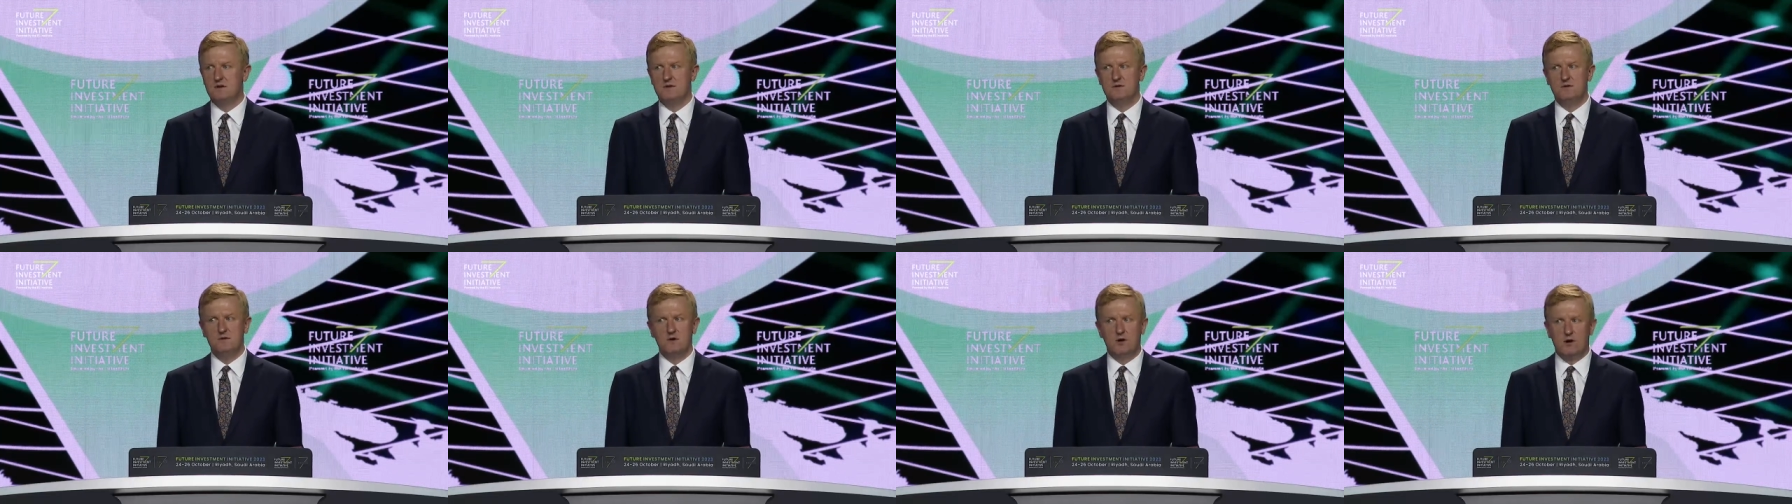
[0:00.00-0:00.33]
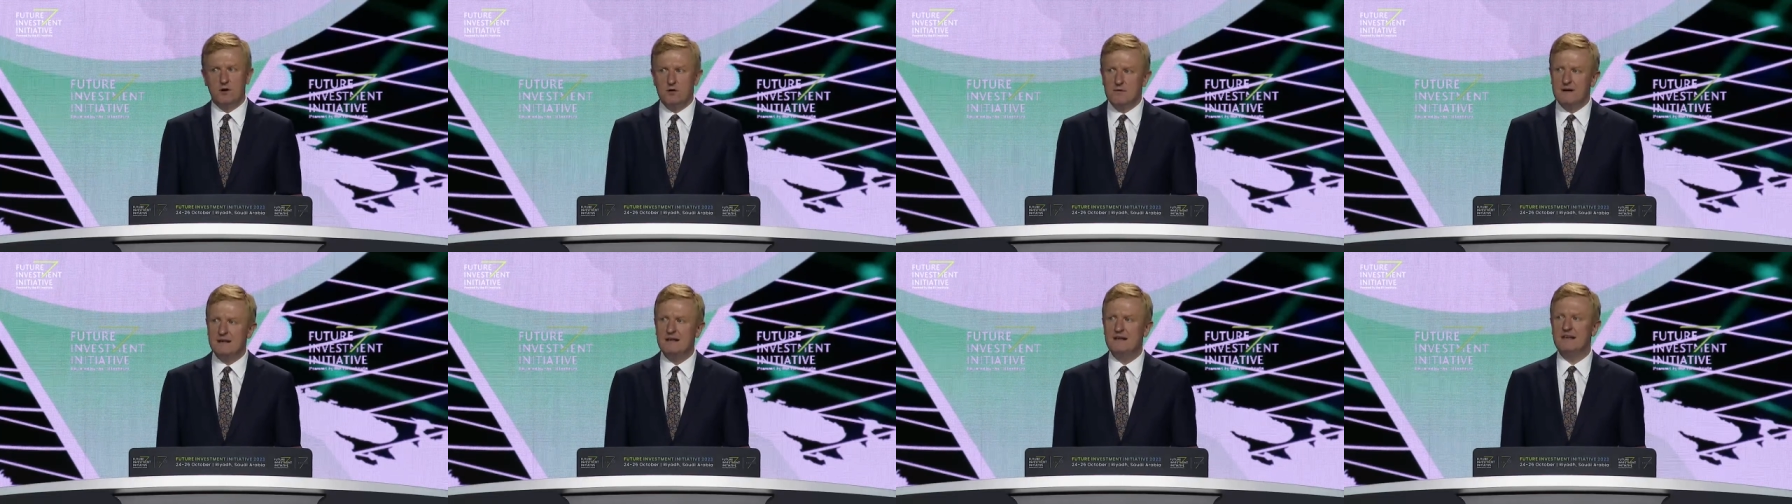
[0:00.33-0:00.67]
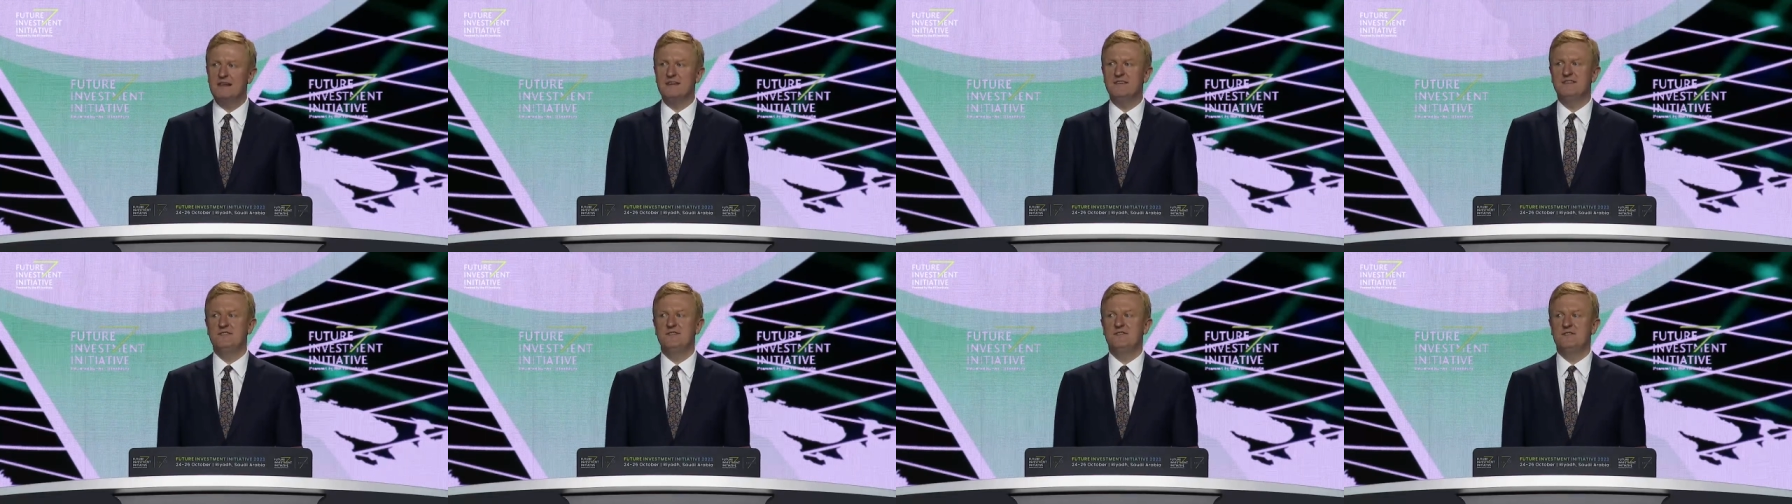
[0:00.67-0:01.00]
nor a
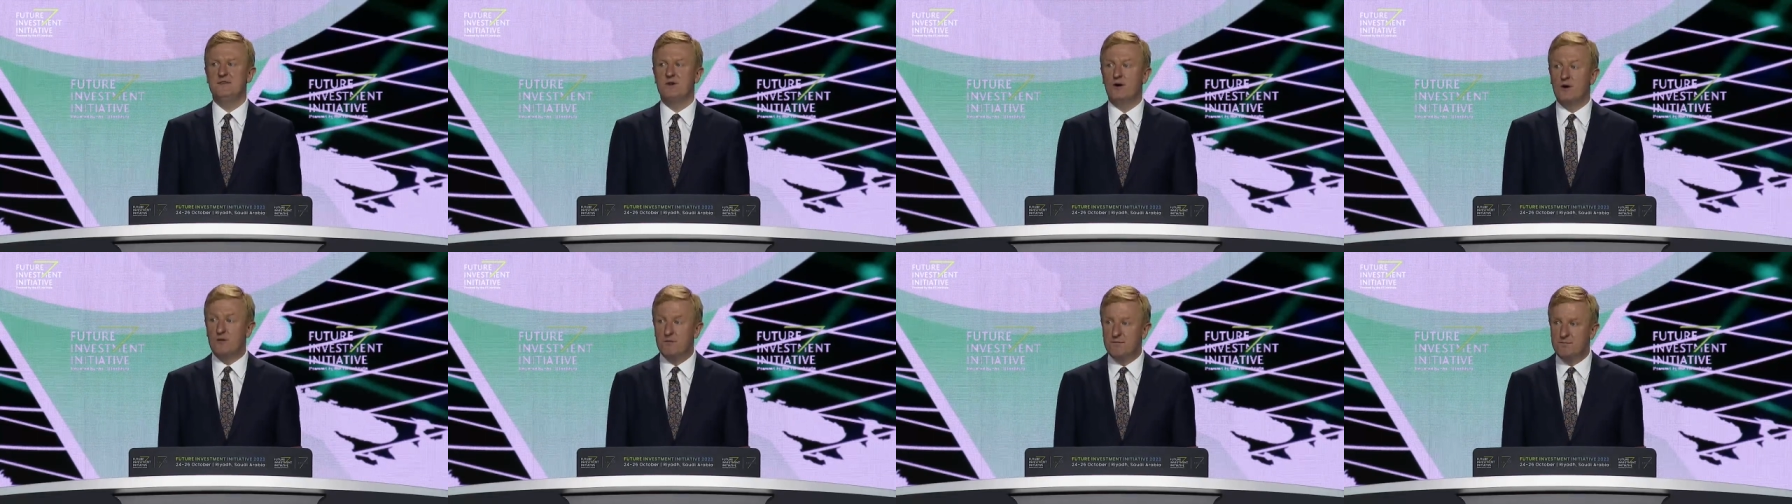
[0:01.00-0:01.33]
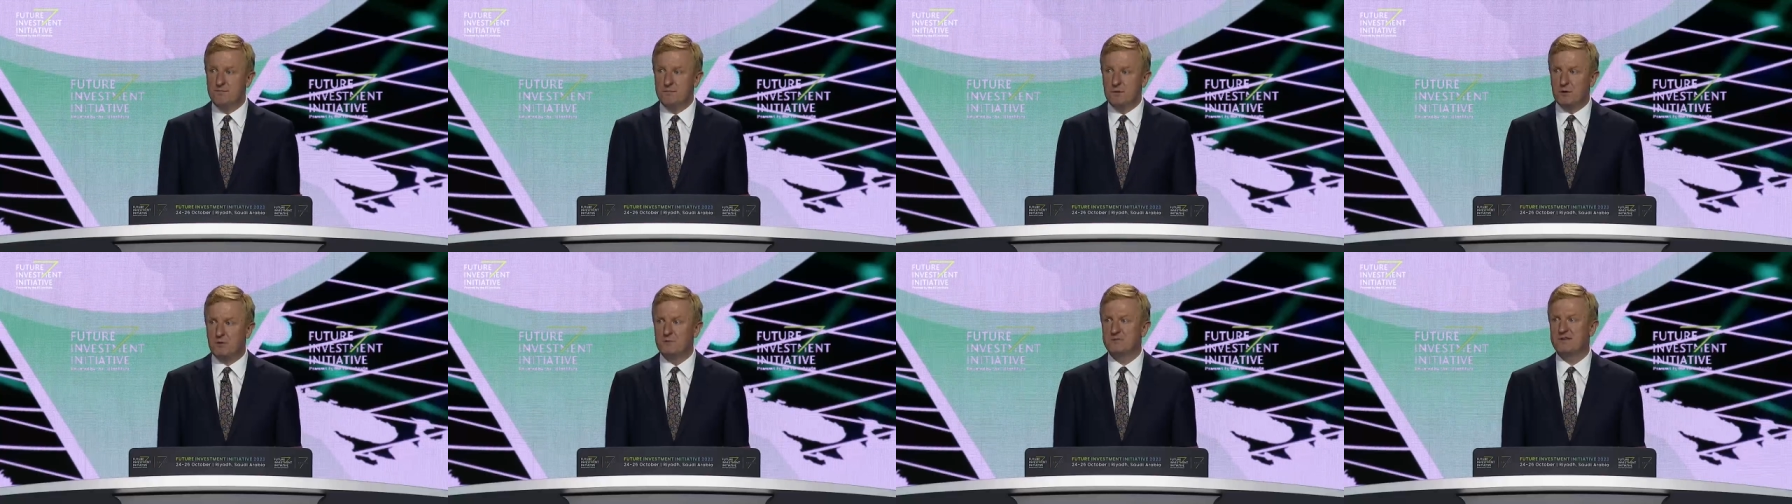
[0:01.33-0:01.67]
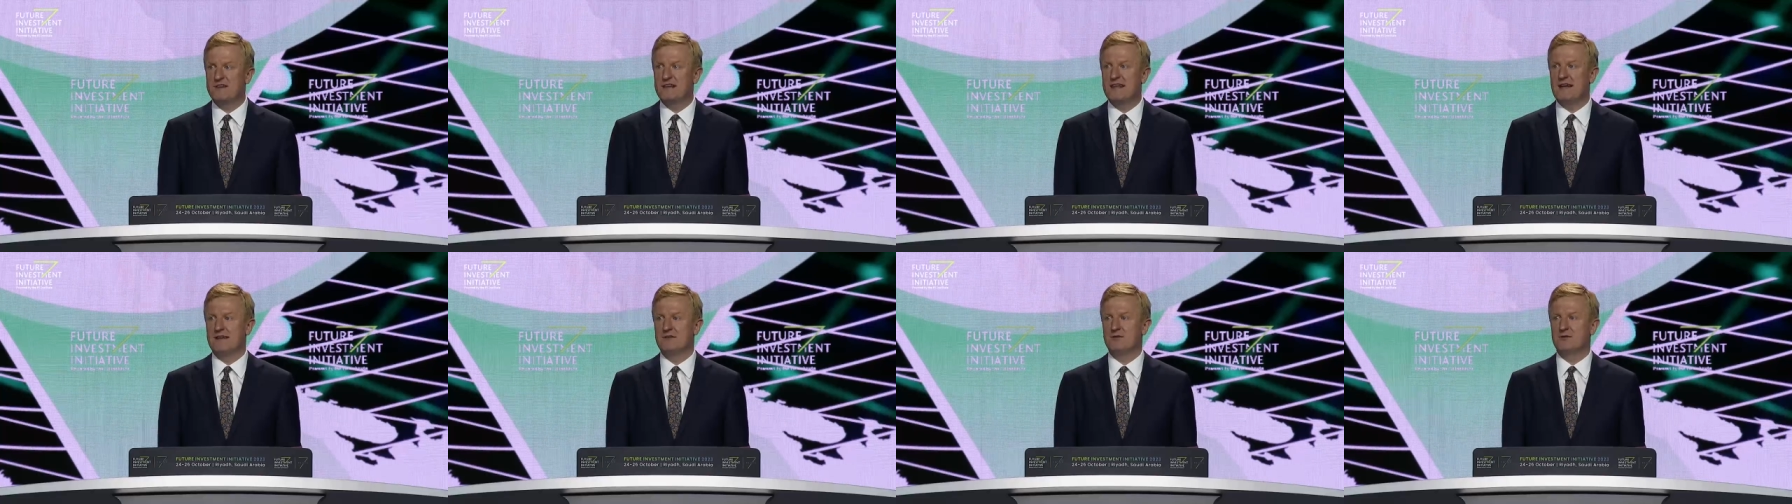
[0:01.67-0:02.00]
list of
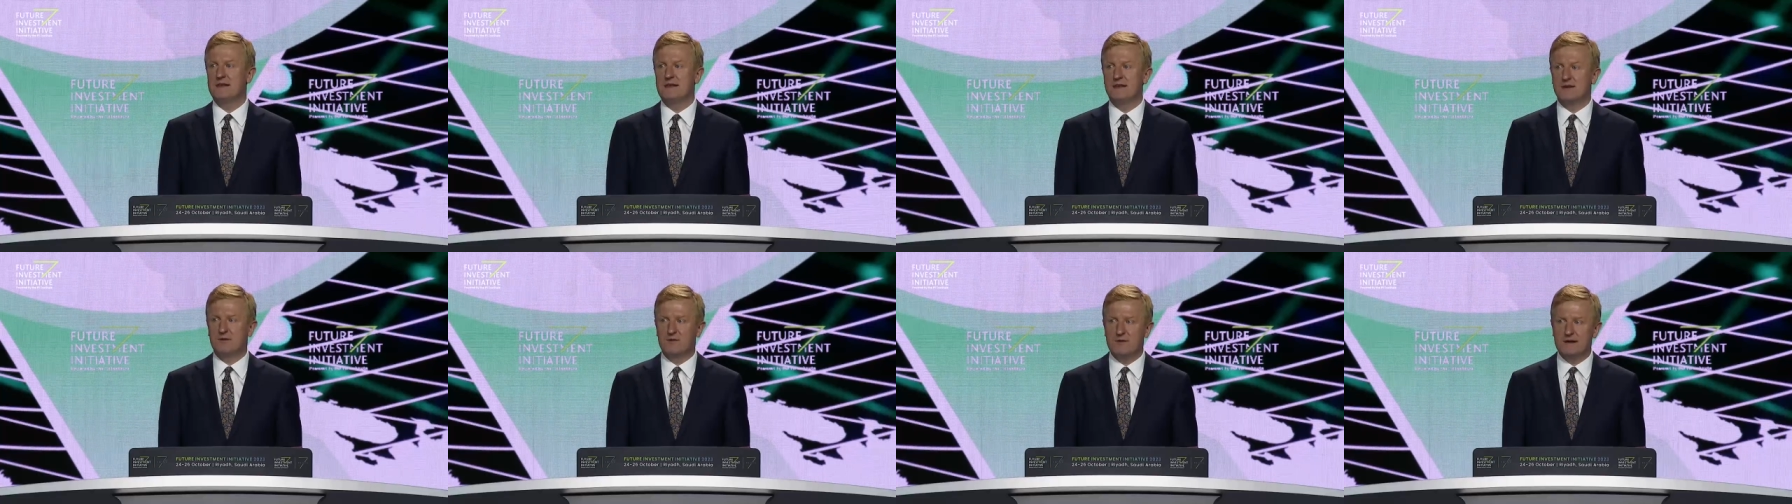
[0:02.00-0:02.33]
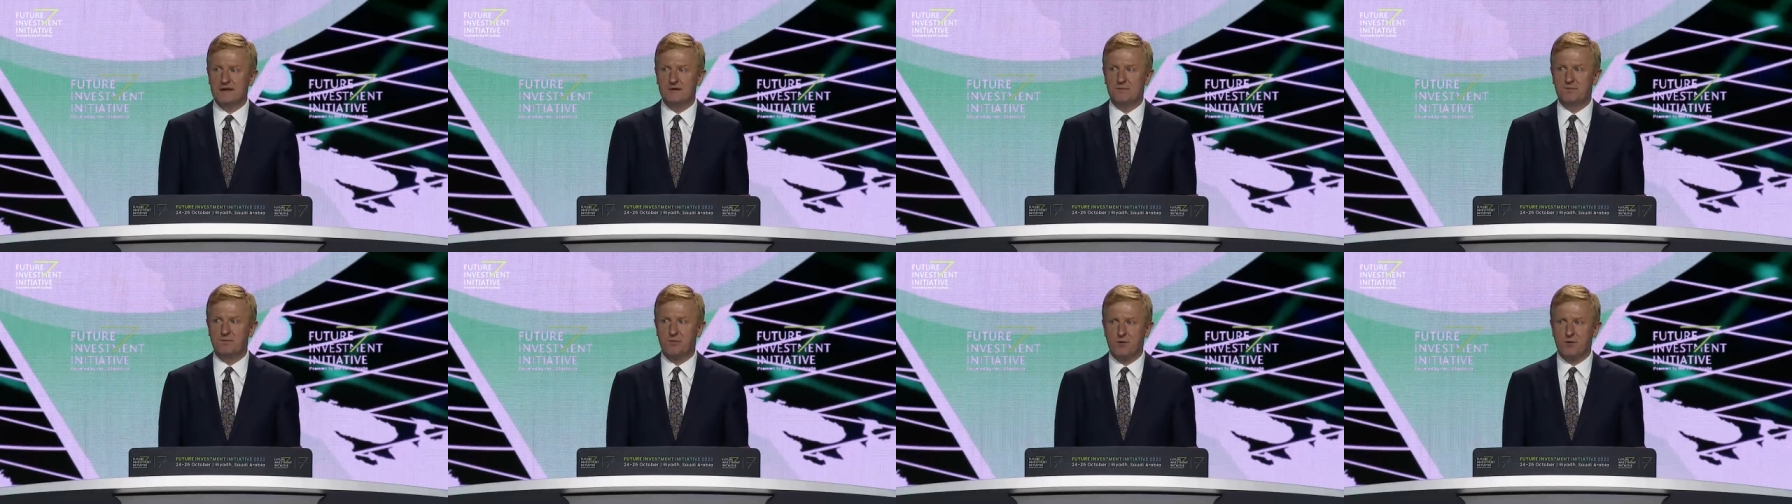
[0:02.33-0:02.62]
multilaterally agreed